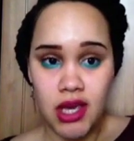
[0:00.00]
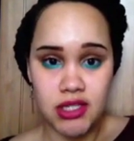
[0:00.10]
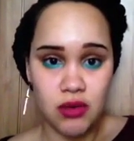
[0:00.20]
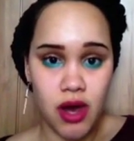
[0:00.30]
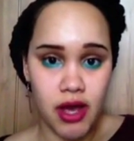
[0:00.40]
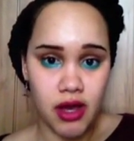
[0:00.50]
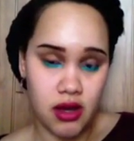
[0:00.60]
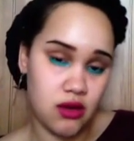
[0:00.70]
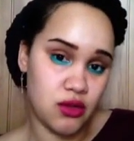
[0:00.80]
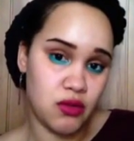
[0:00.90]
is quite a
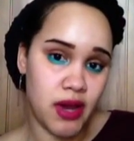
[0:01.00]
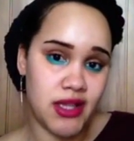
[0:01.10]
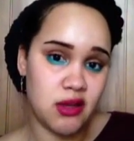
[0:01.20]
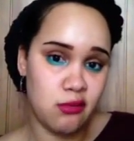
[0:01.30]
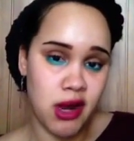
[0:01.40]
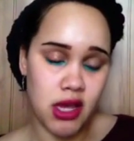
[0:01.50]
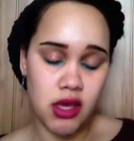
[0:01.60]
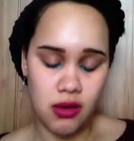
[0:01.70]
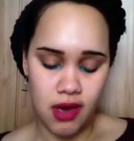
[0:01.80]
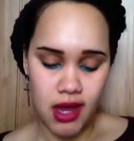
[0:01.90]
good way to
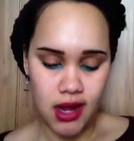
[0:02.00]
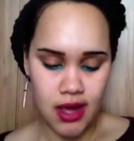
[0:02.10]
break you in.